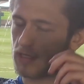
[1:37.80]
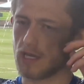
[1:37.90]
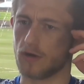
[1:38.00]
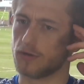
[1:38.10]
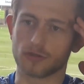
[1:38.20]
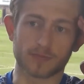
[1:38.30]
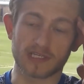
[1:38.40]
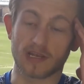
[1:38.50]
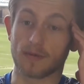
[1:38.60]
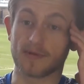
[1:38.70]
Yeah,
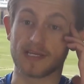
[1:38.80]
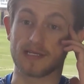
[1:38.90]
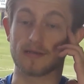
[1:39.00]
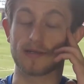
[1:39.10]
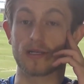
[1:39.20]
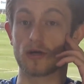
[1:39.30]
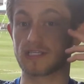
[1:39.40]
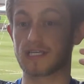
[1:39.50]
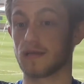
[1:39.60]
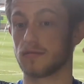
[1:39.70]
100%. I mean, like
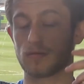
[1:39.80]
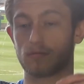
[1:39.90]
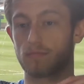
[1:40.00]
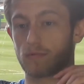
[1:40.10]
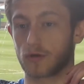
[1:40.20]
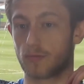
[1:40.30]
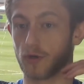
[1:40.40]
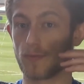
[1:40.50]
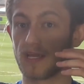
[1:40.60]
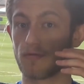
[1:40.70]
I say,
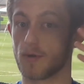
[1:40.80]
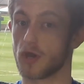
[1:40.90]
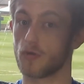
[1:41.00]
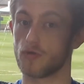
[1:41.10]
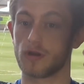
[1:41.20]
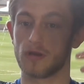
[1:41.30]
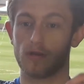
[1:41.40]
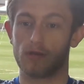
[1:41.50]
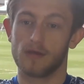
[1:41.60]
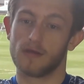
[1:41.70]
coming up here on my own,
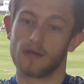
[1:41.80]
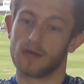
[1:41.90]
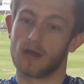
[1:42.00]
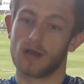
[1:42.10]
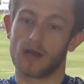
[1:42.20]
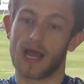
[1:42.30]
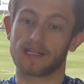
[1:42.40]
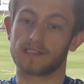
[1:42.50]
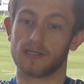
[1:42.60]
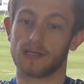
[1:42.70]
I
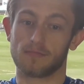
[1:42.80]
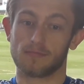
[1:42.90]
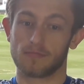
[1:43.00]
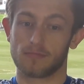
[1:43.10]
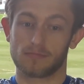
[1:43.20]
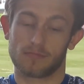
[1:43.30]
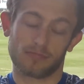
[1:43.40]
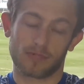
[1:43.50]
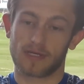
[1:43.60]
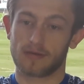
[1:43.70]
had to,
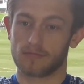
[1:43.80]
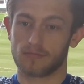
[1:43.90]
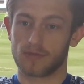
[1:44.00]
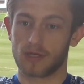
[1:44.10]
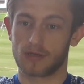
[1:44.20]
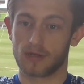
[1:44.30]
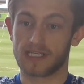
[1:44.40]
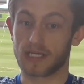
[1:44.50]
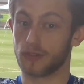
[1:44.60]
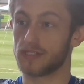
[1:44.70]
like I
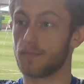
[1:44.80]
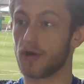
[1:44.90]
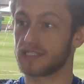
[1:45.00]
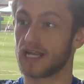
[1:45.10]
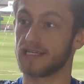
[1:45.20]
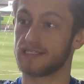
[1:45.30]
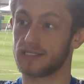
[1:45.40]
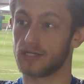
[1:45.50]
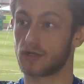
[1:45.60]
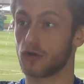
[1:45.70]
say, use them personalities
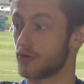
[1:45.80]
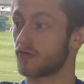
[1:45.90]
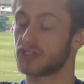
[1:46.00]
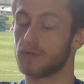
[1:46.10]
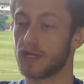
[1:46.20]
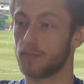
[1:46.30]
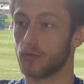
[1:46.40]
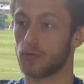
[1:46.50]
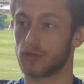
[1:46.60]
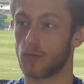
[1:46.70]
to come across to
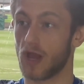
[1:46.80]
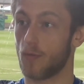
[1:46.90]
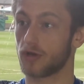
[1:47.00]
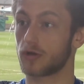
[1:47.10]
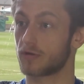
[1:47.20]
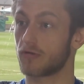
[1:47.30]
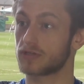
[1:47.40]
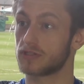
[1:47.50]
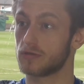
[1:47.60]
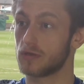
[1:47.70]
people the way I want to come
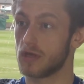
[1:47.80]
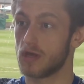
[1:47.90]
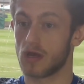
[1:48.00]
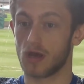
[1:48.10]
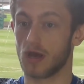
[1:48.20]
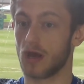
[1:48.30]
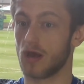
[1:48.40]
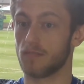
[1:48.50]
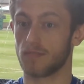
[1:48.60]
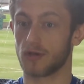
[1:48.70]
across to.
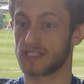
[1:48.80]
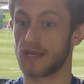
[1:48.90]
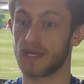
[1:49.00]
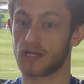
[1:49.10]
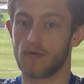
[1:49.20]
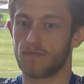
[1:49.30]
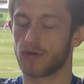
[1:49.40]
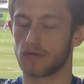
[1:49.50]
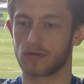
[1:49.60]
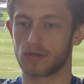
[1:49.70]
Like I say, being
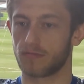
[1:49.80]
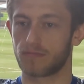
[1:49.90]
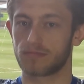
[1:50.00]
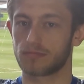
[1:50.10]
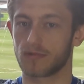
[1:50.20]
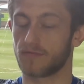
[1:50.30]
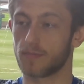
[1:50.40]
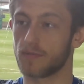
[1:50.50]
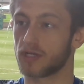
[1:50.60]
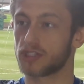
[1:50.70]
confident. If
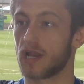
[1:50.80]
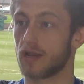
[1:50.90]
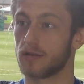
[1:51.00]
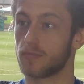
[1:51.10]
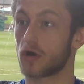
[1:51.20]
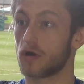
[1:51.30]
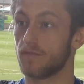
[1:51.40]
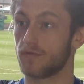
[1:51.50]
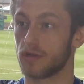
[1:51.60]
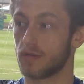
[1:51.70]
I'm in my shell and I'm not
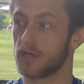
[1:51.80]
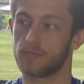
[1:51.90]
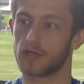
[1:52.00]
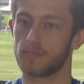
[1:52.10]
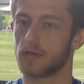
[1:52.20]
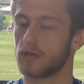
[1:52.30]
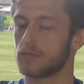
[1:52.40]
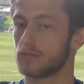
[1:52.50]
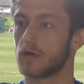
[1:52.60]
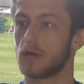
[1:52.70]
confident, then people are going to be like,
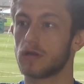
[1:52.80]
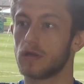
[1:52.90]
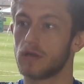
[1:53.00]
oh God,